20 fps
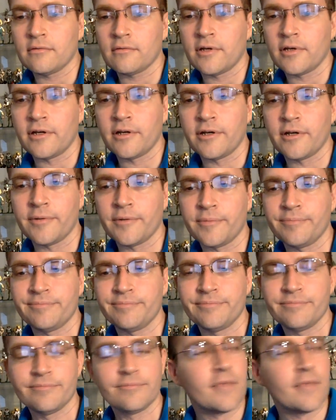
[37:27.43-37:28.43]

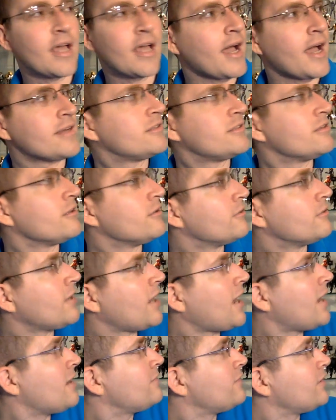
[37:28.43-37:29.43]
yeah, I don't
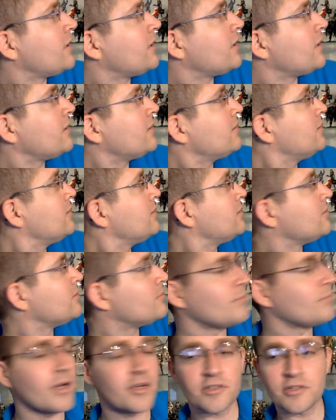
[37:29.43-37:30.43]
have any
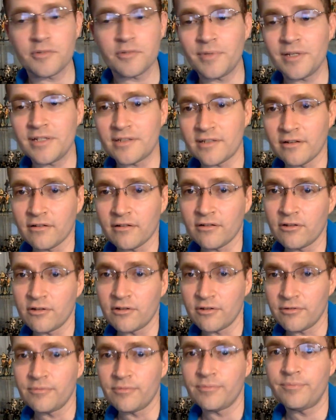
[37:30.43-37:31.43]
Masterpiece. They're a
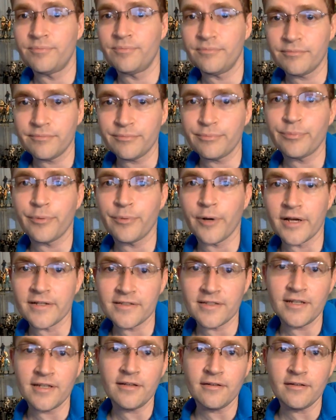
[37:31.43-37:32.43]
little
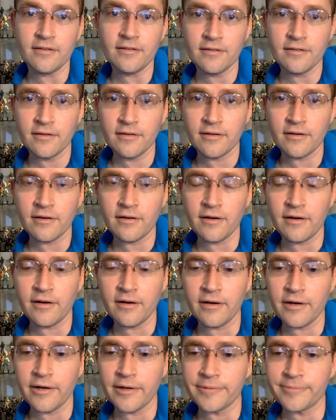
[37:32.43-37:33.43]
pricey.
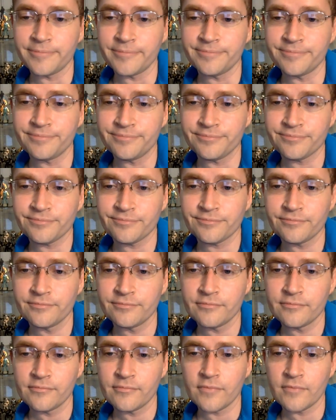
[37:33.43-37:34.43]

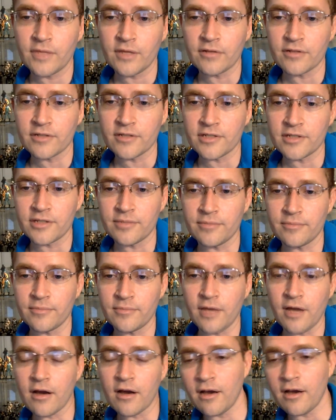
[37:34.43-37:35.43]
There's some
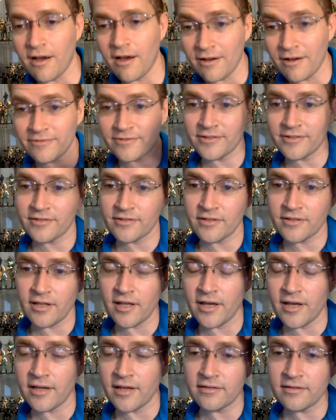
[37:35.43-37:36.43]
knockoffs
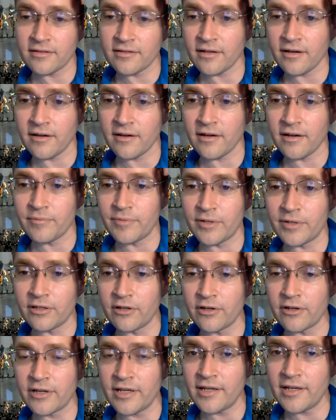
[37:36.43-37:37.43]
that I've been
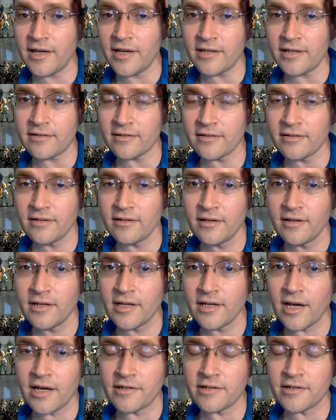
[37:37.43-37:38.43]
looking at.
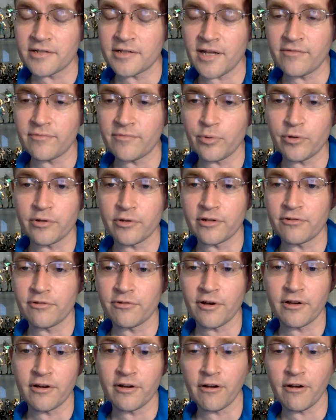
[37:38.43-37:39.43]
I just haven't pulled the
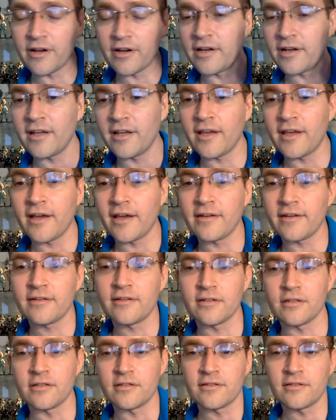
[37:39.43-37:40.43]
trigger on any yet
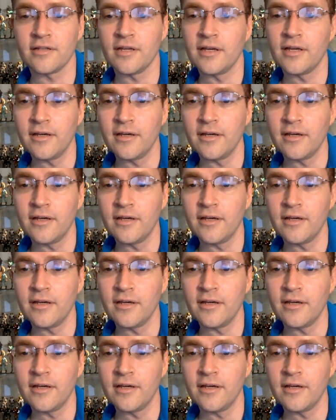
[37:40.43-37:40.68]
because